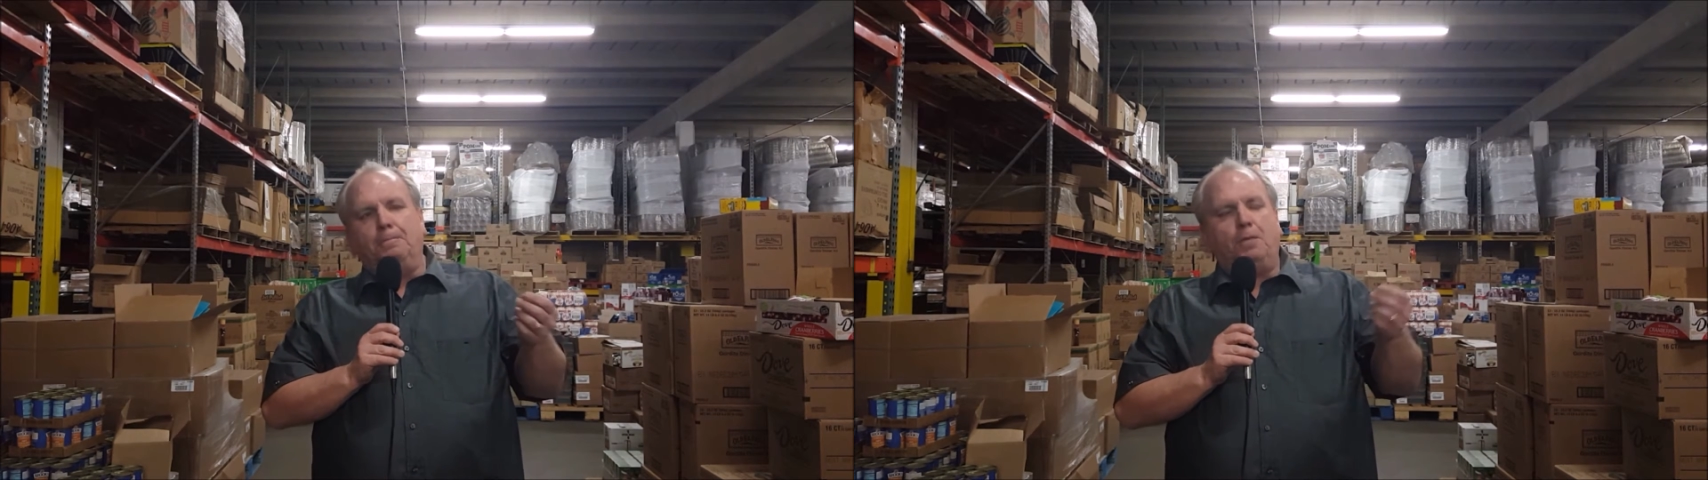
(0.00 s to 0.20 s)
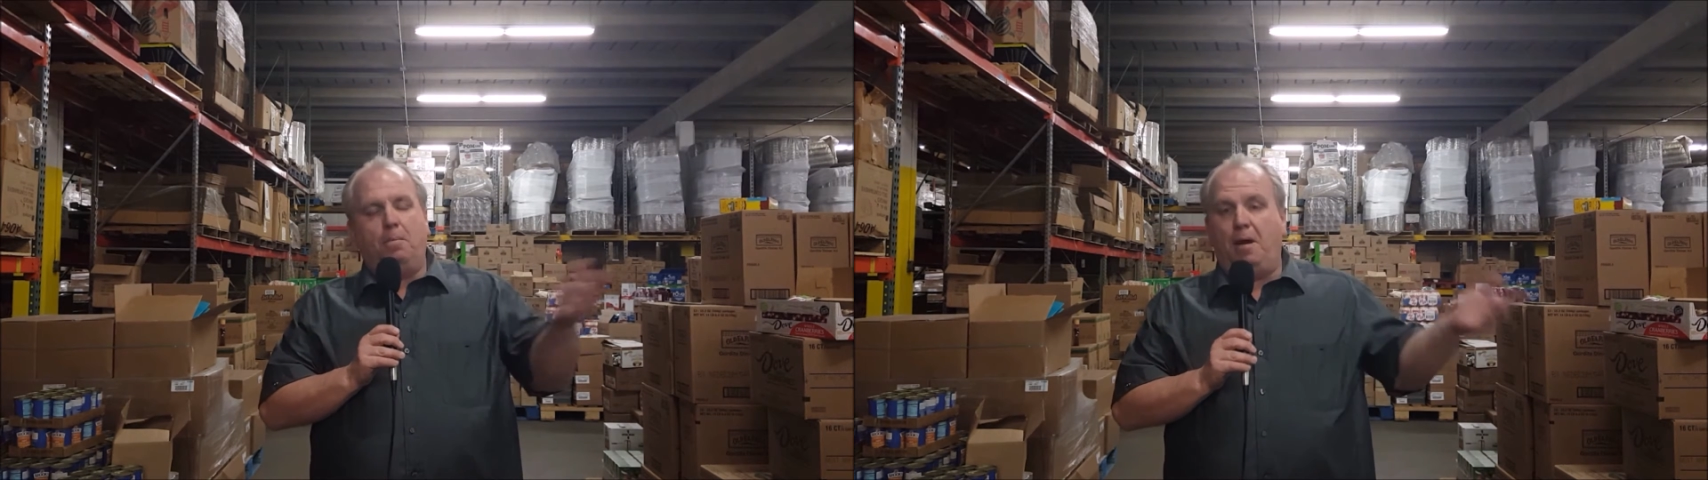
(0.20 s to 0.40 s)

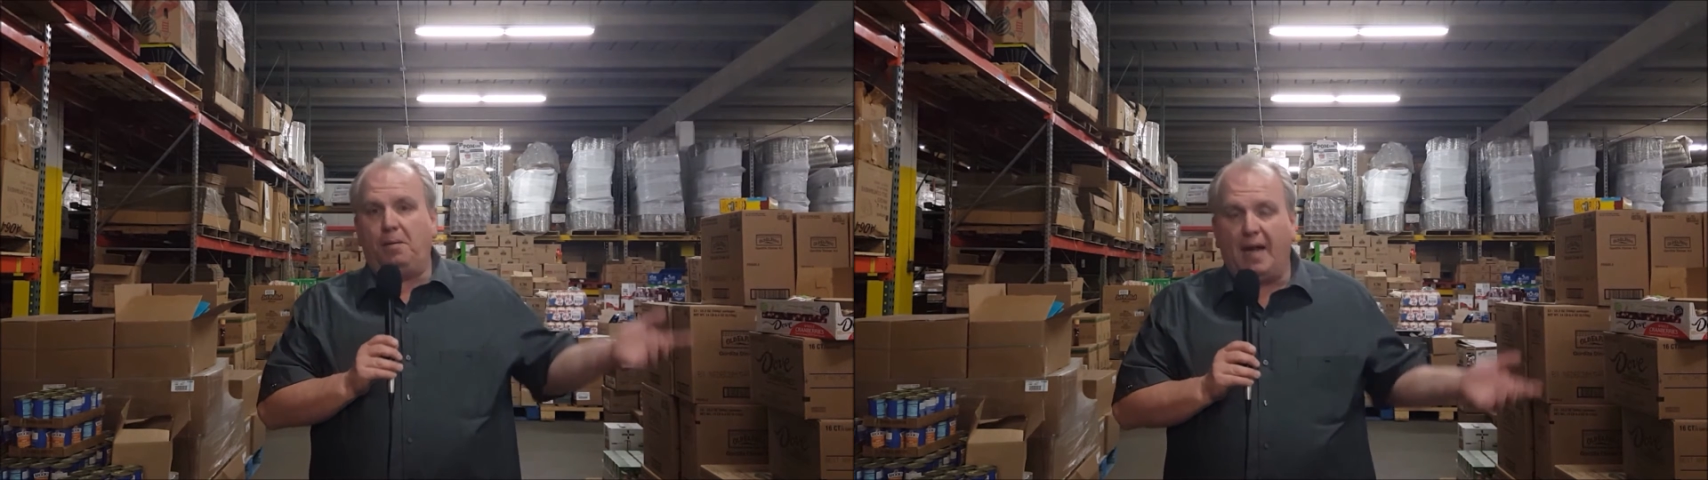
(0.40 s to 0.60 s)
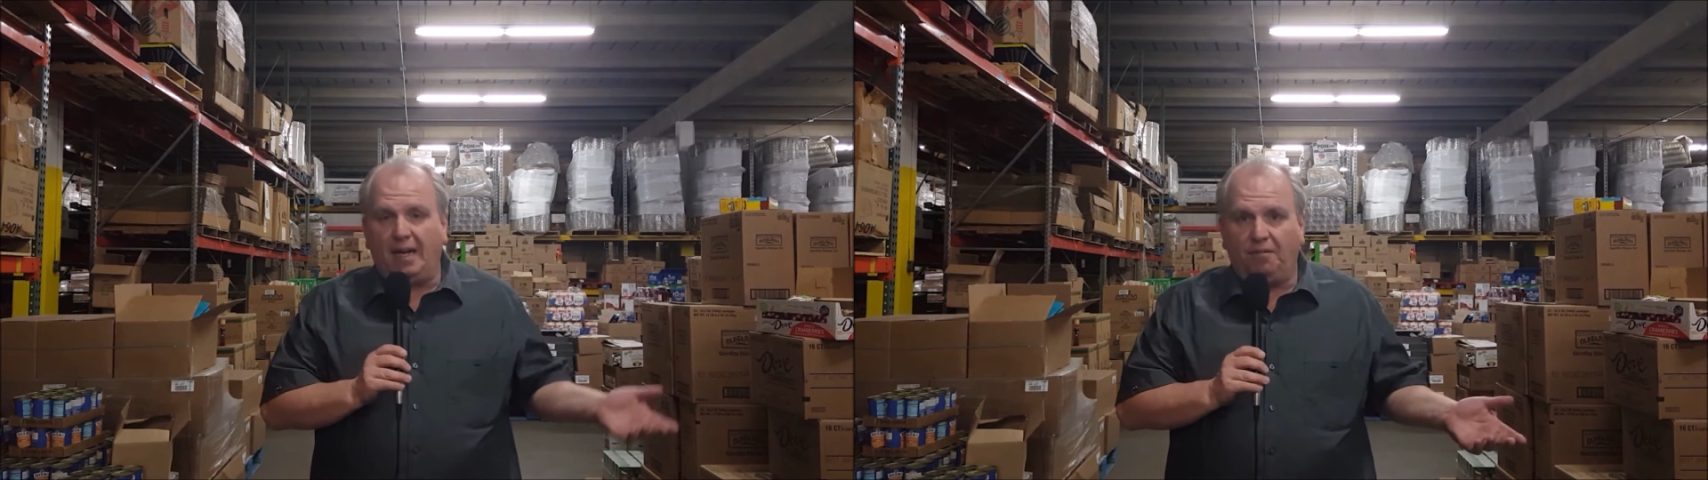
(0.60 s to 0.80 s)
it may
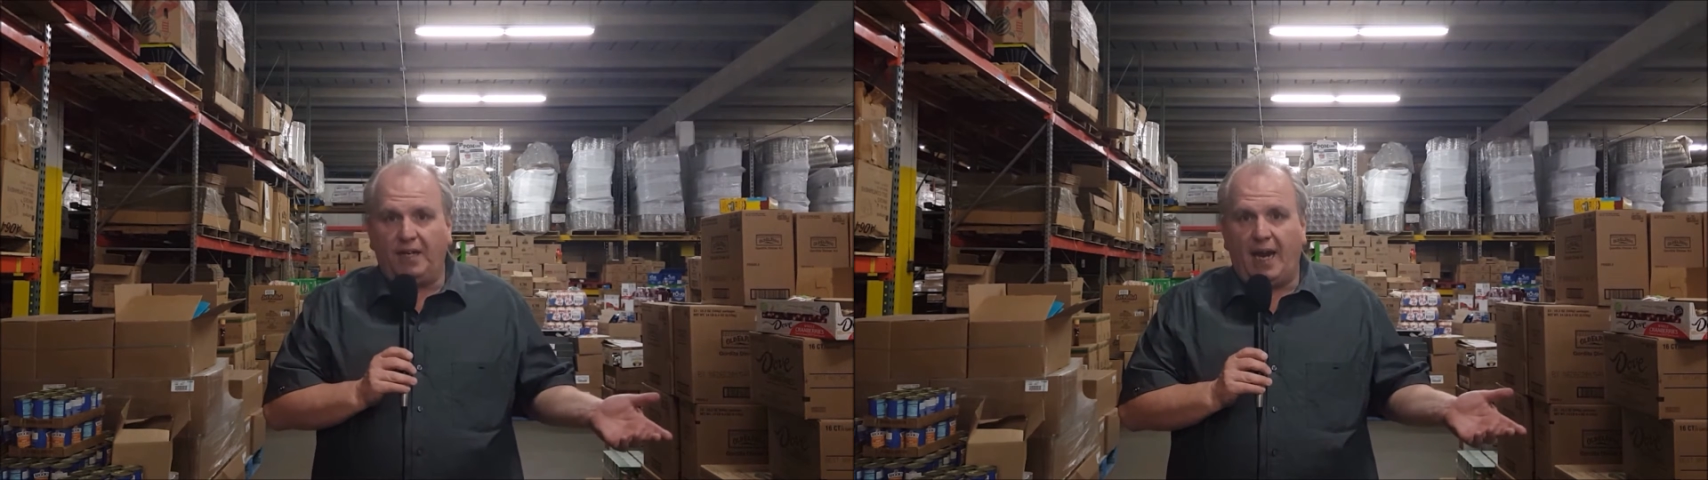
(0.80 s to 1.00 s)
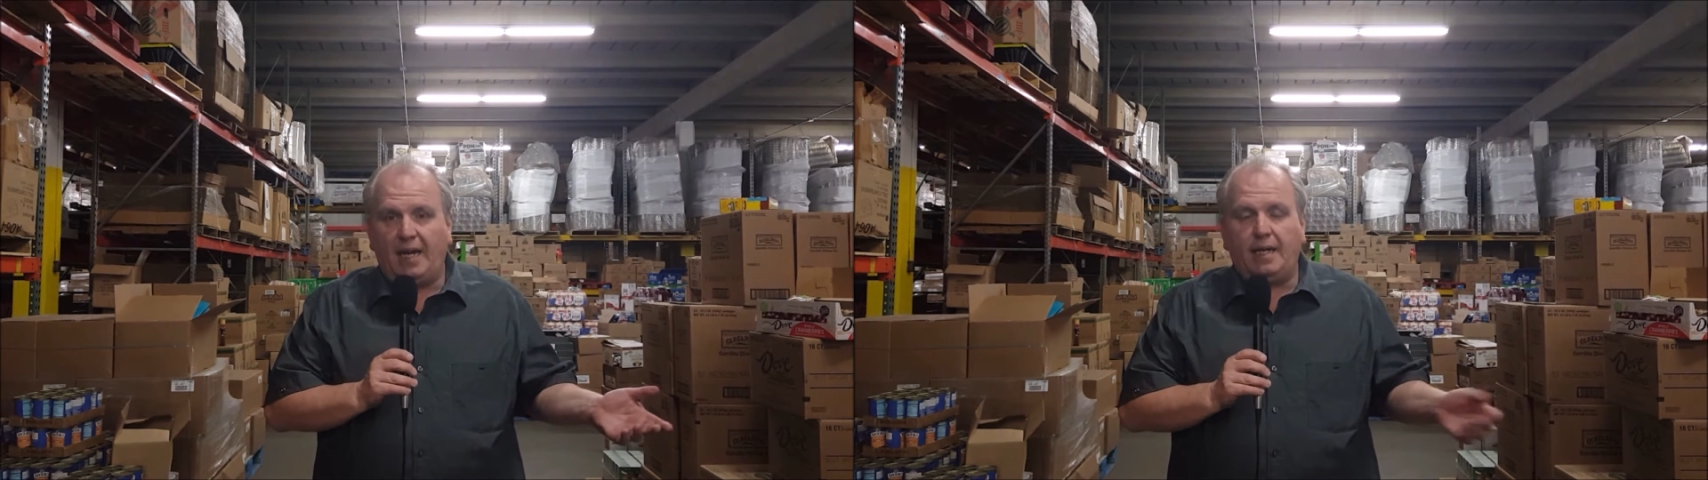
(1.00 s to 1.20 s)
be out of
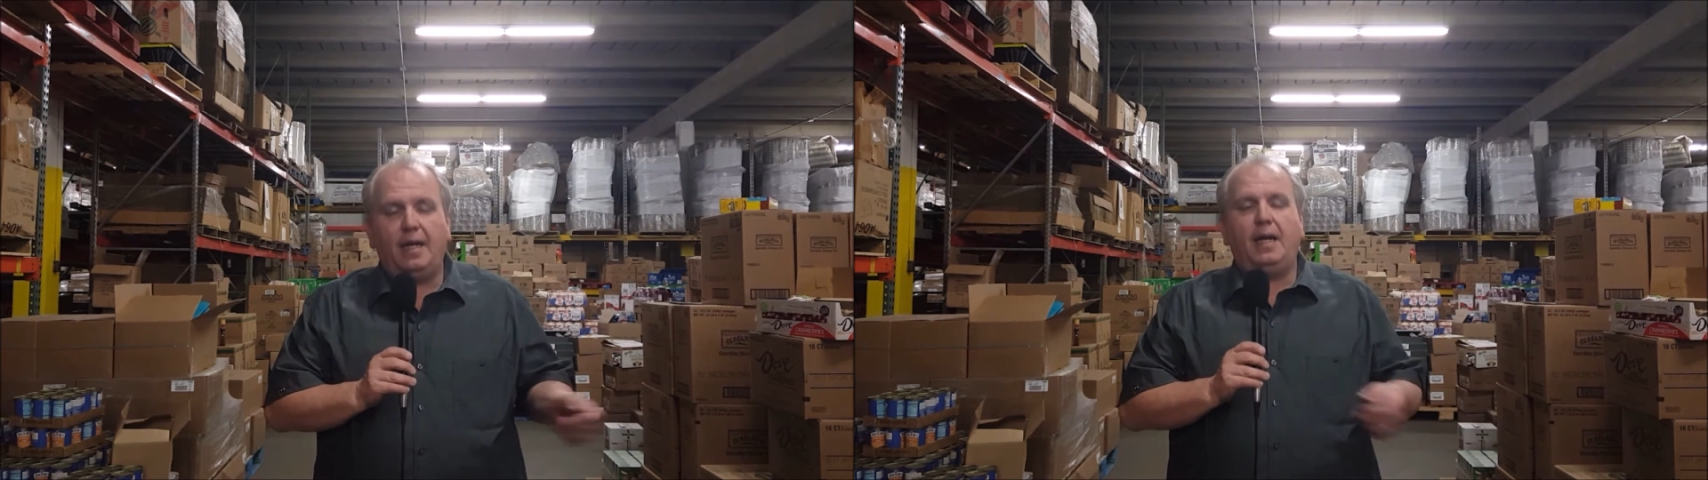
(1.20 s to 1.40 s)
date.